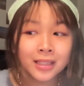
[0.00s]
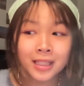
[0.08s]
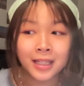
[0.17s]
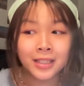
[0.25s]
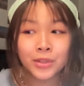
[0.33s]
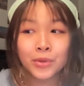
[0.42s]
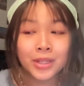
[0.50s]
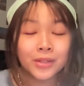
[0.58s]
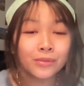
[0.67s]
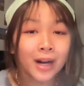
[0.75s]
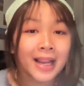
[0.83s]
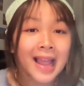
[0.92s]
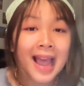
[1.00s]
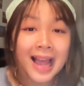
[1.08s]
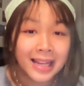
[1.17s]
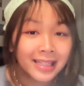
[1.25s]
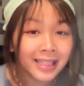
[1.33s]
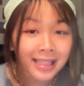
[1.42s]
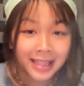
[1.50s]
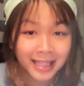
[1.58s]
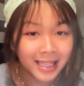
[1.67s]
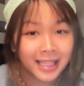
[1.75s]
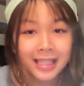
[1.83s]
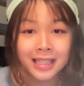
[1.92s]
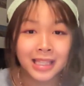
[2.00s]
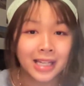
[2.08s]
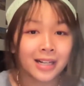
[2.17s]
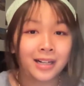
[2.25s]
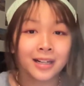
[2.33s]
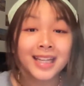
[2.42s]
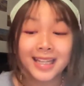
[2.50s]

Like, you can write anything in there.